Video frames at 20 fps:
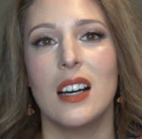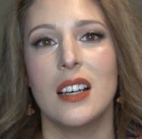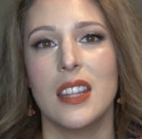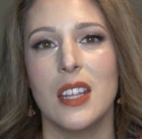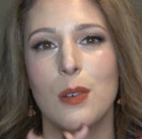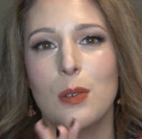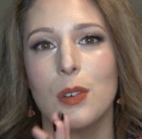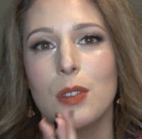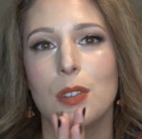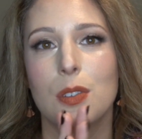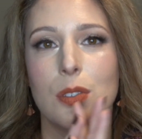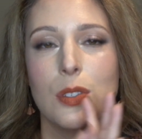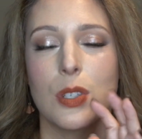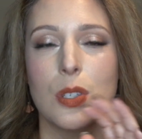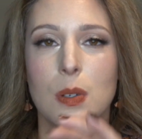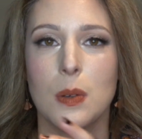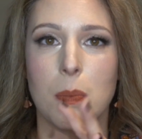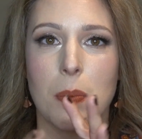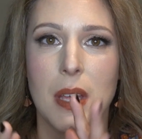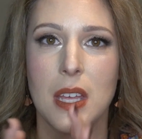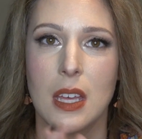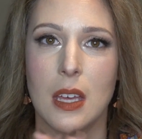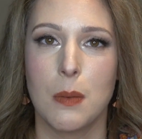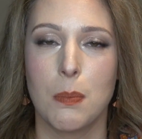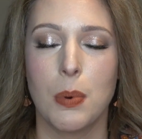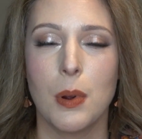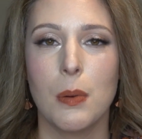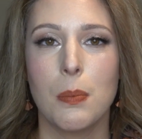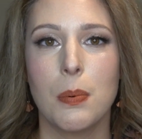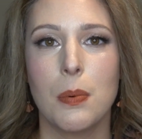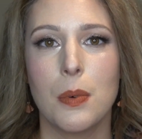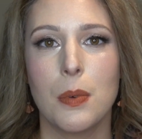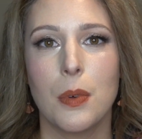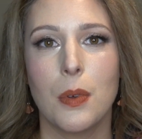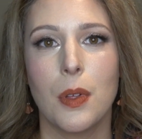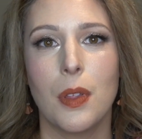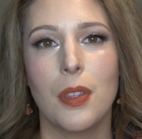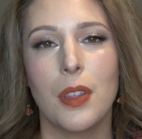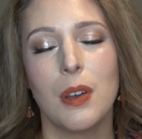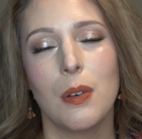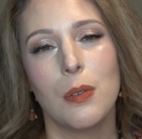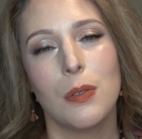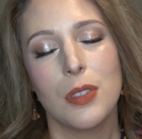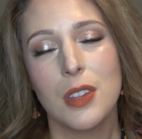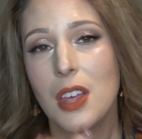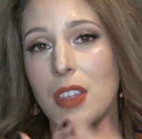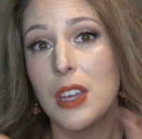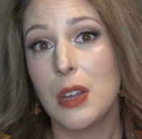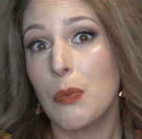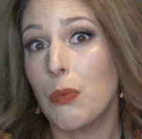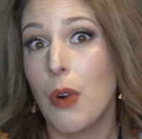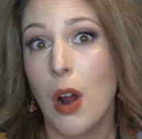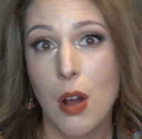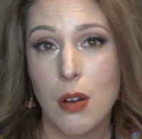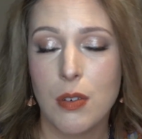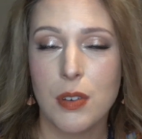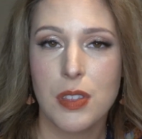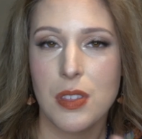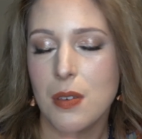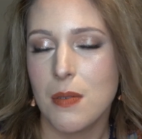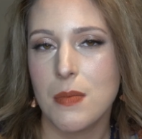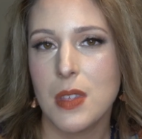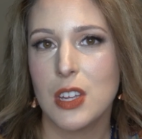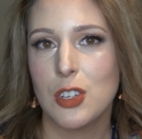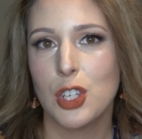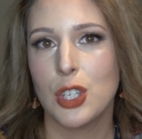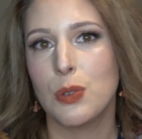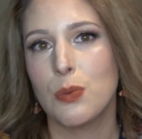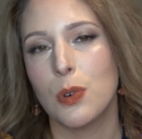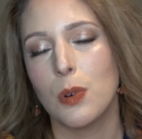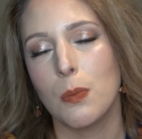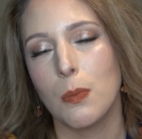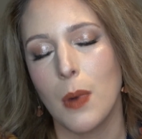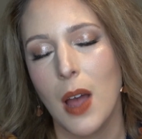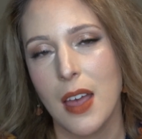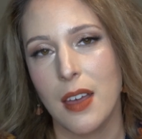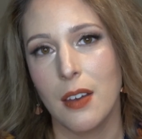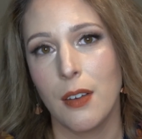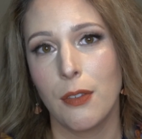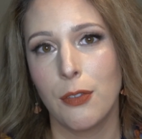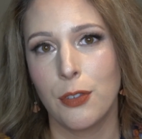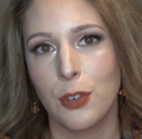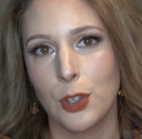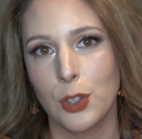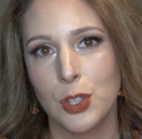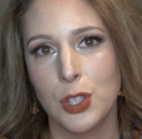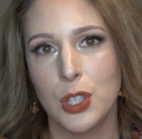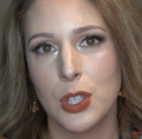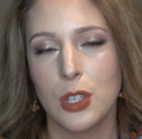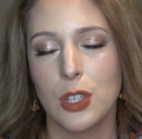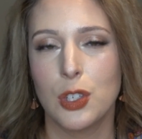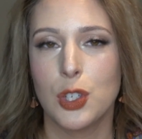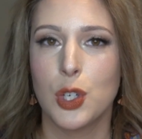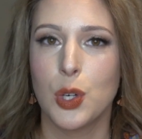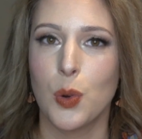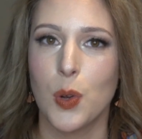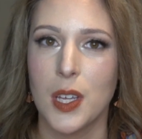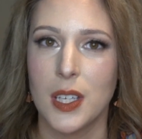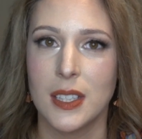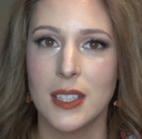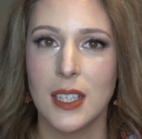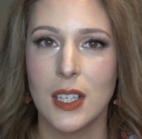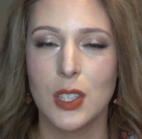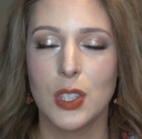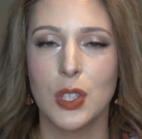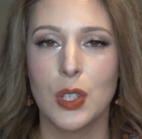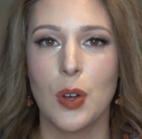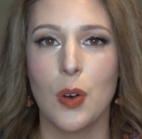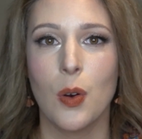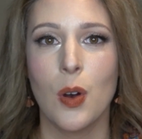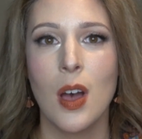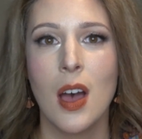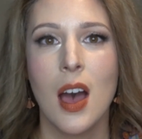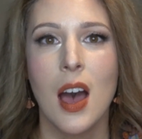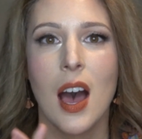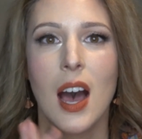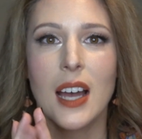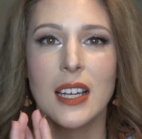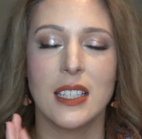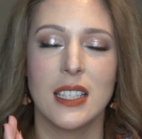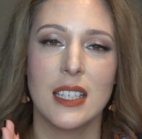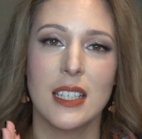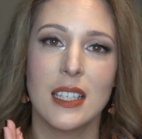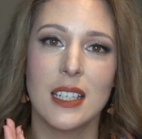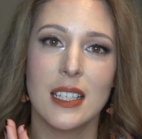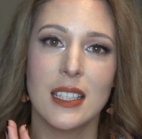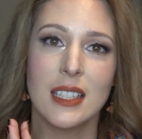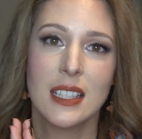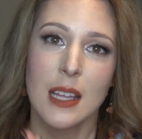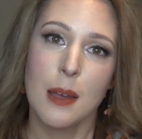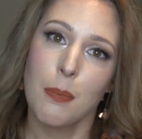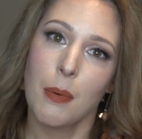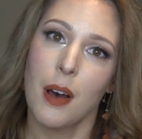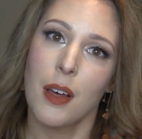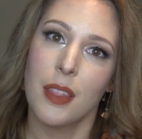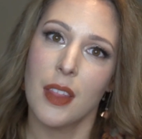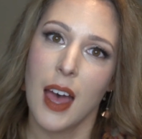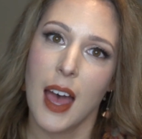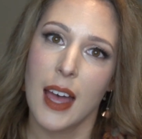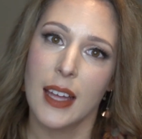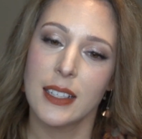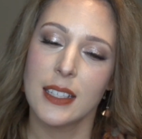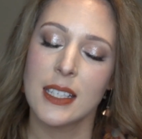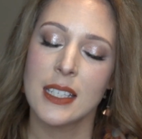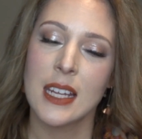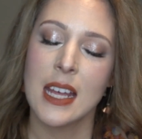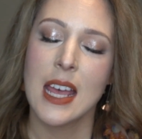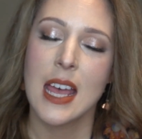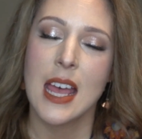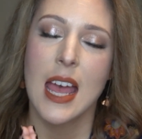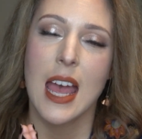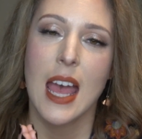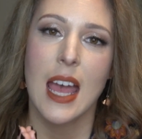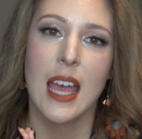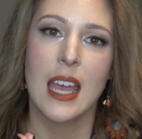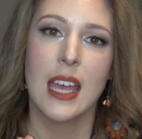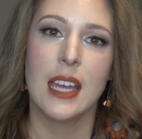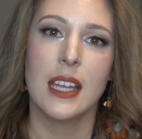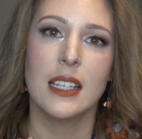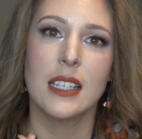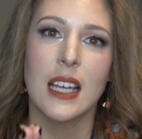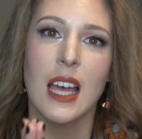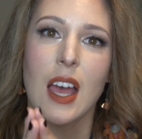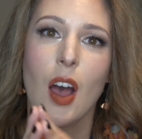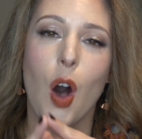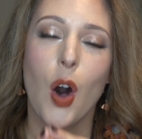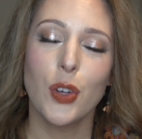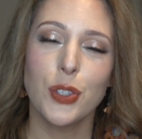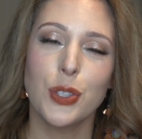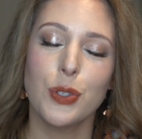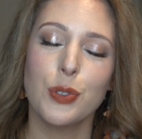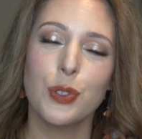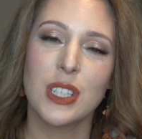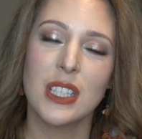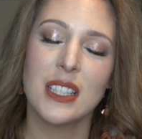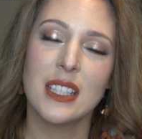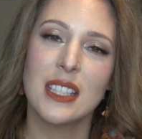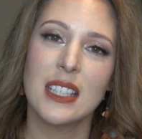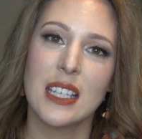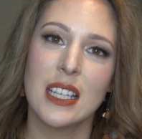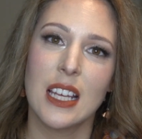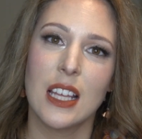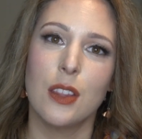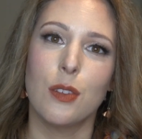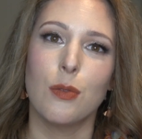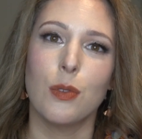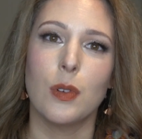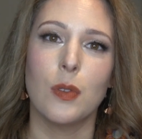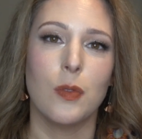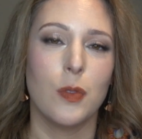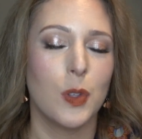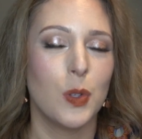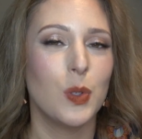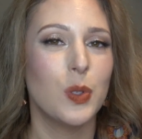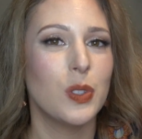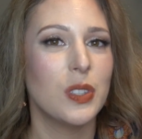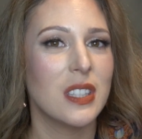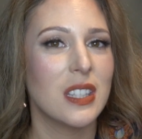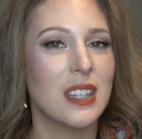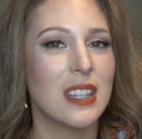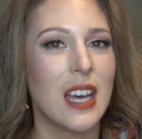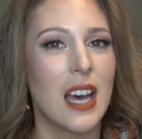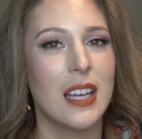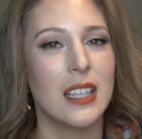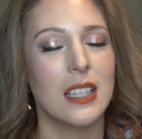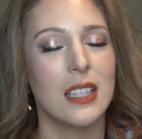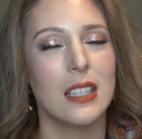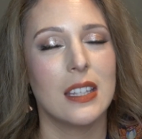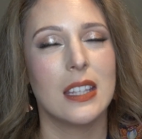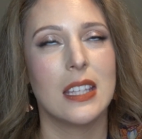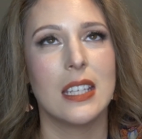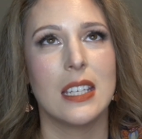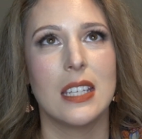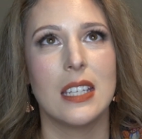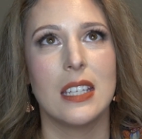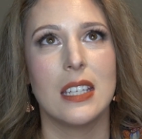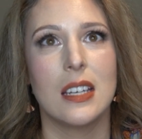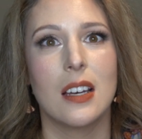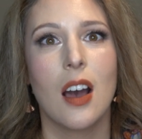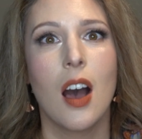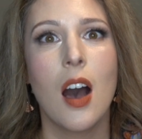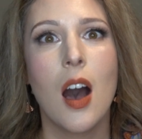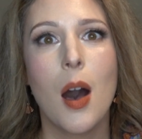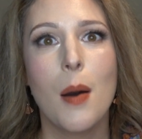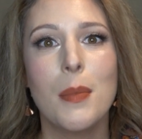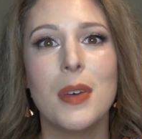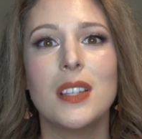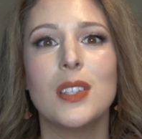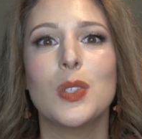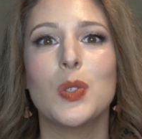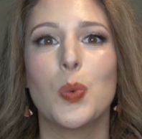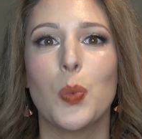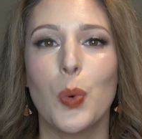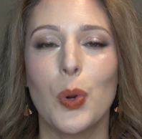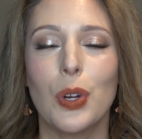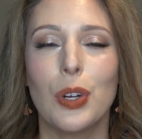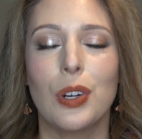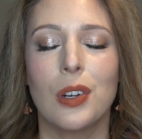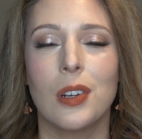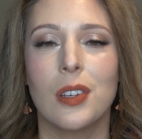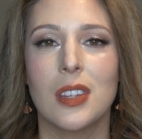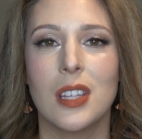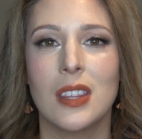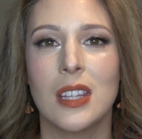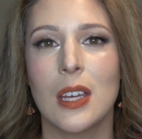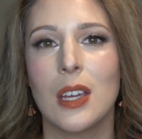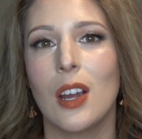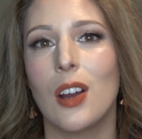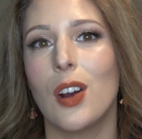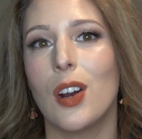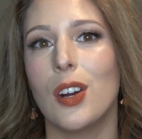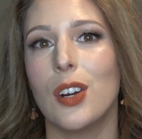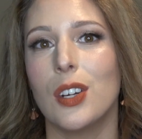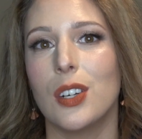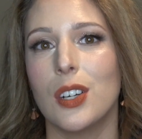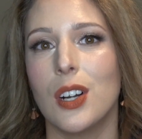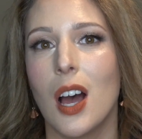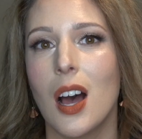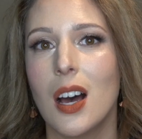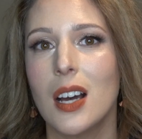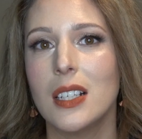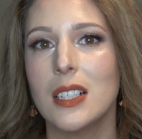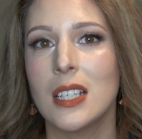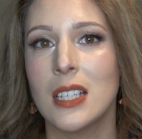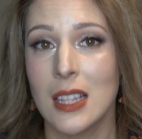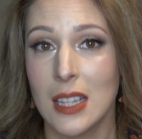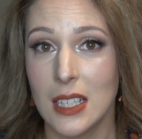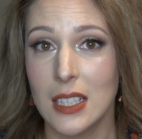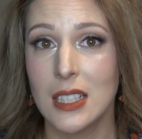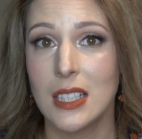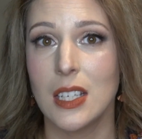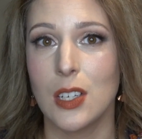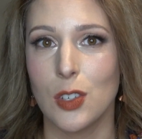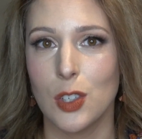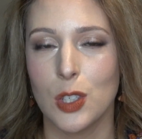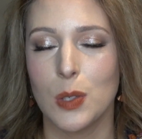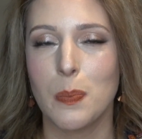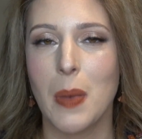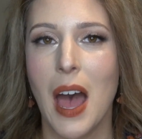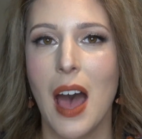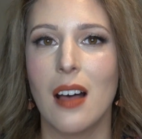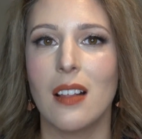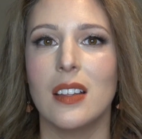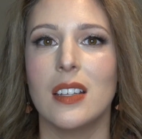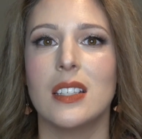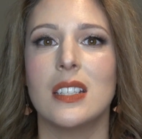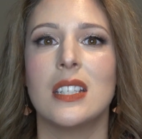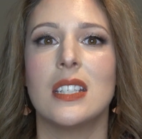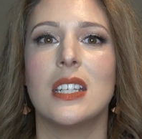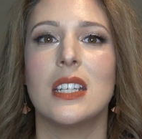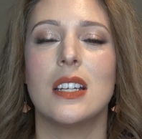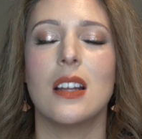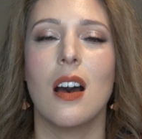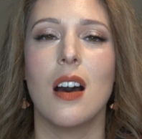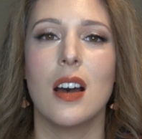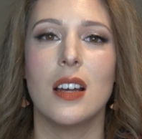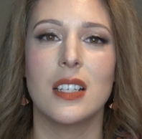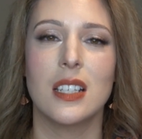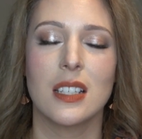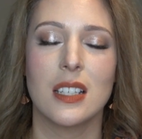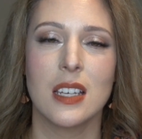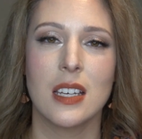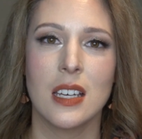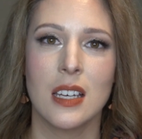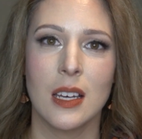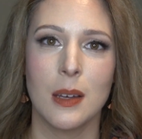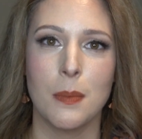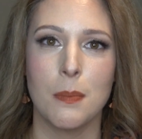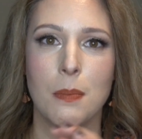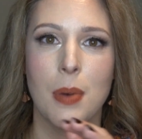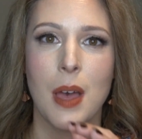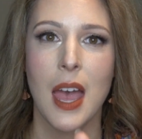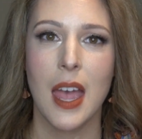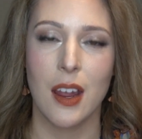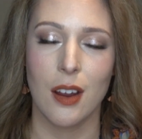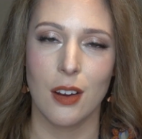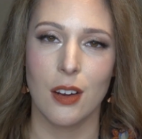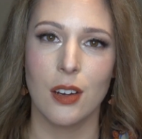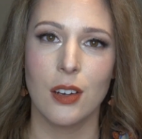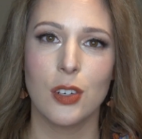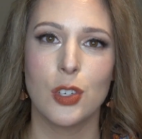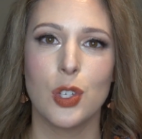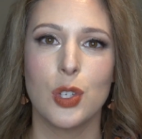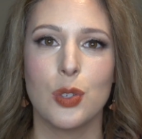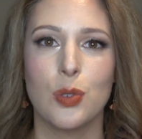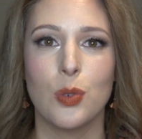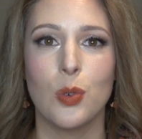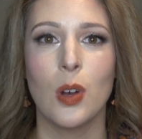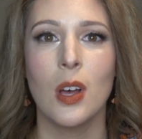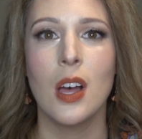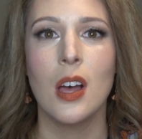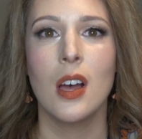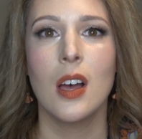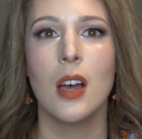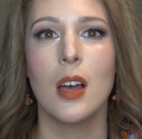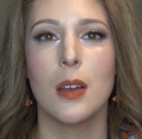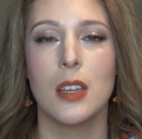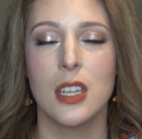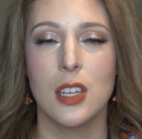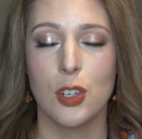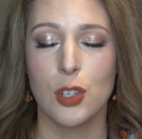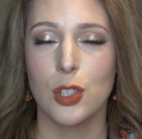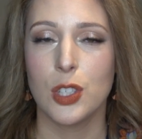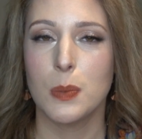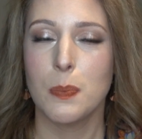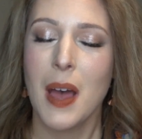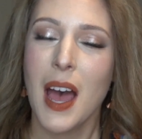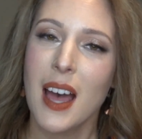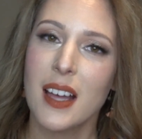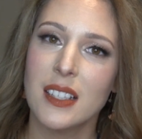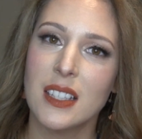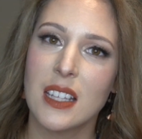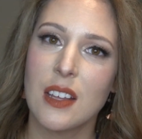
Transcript: They were a little too pink purple. There's nothing wrong with them. They just weren't my first choice. So I did skip on that. And I also did see in the reviews that the comments were that they are not, this year's palette did not compare to years past.